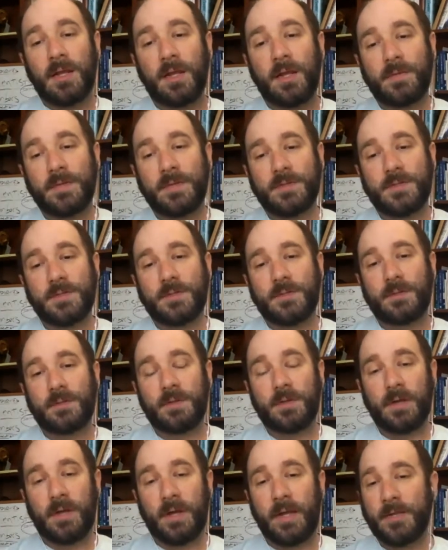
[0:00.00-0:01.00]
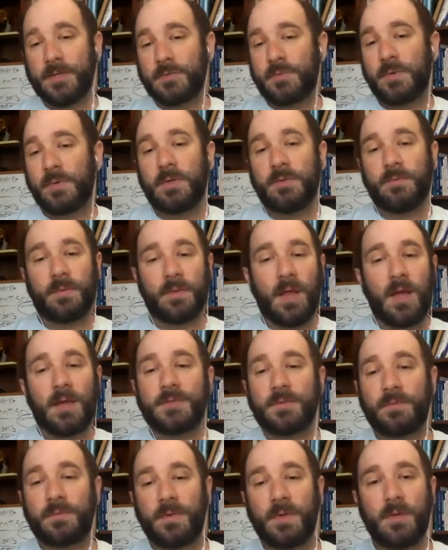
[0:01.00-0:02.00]
If it's a history,
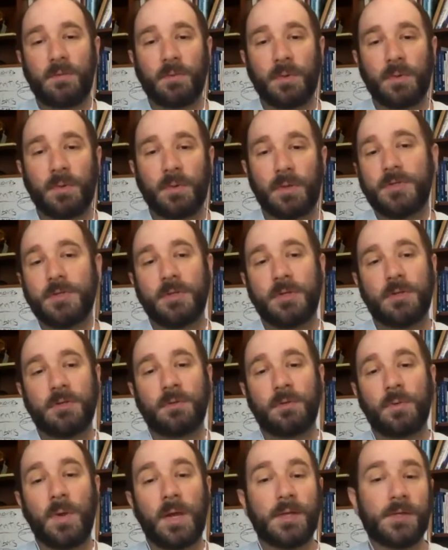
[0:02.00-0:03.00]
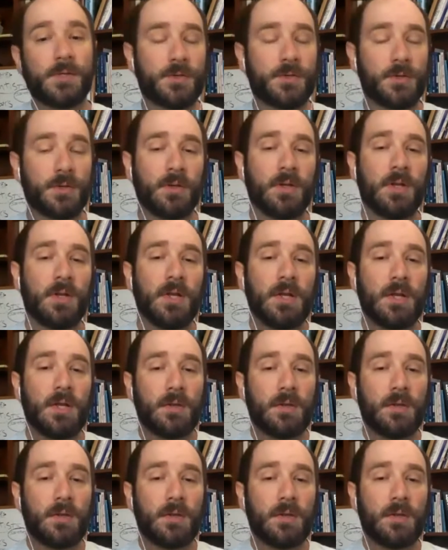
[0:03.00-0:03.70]
philosophy, religion question,